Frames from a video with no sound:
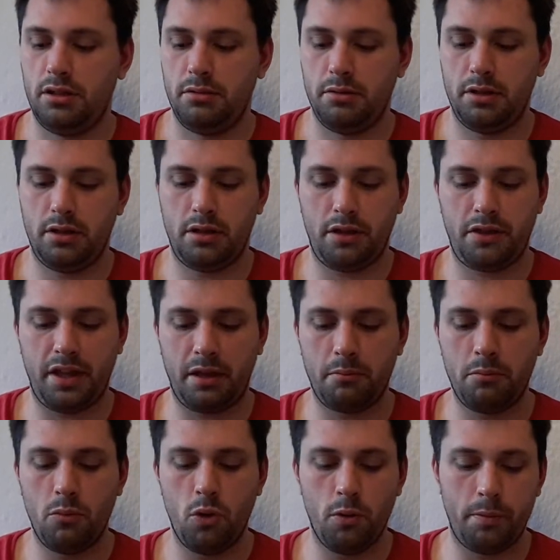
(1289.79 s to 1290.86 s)
But I think
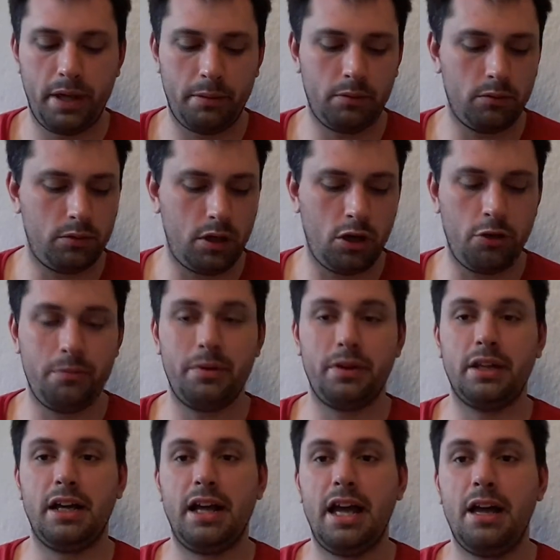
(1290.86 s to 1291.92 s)
more people were hoping
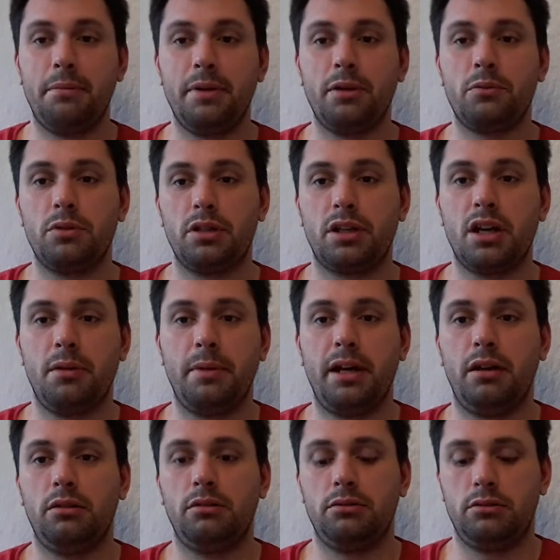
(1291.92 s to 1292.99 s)
that epic would have come
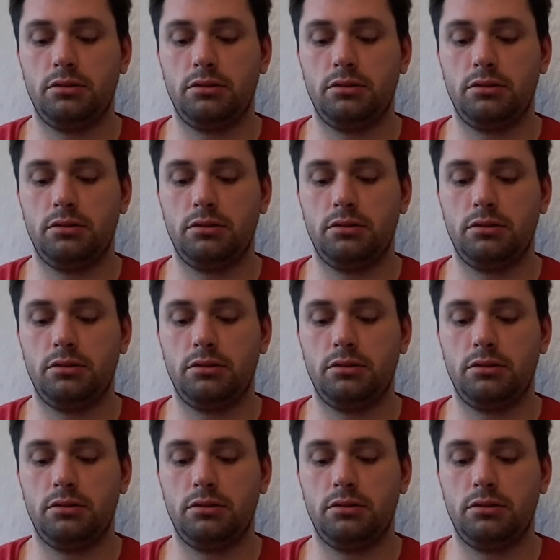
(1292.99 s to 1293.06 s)
out